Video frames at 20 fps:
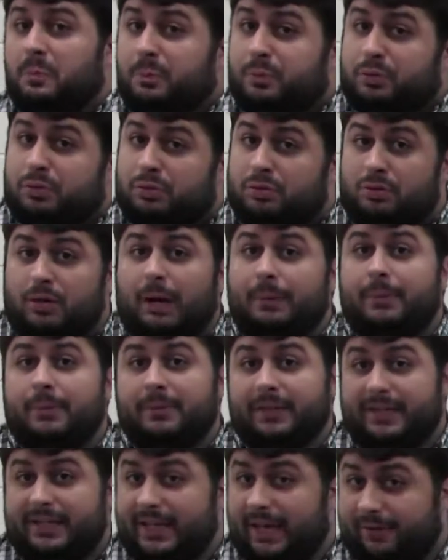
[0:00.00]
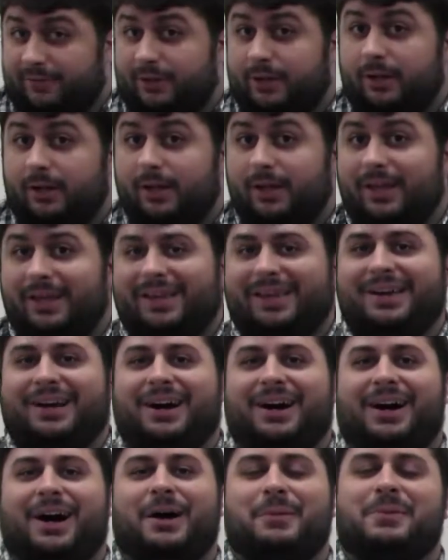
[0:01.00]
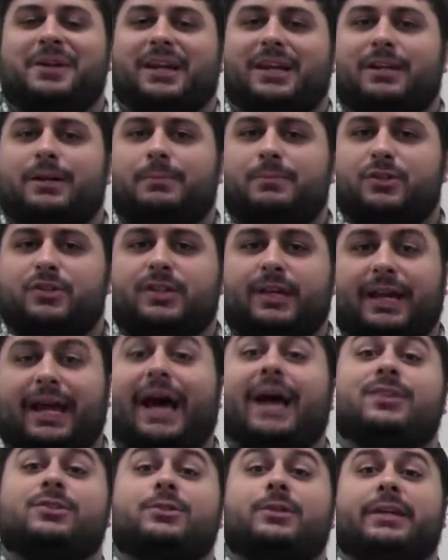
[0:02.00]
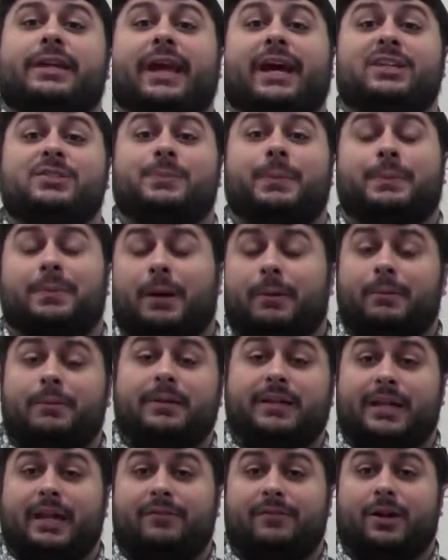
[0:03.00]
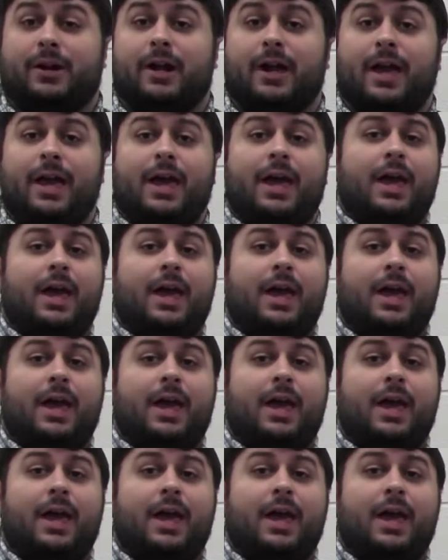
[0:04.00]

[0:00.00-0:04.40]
Probably never. I'm just gonna hazard a guess, but probably never.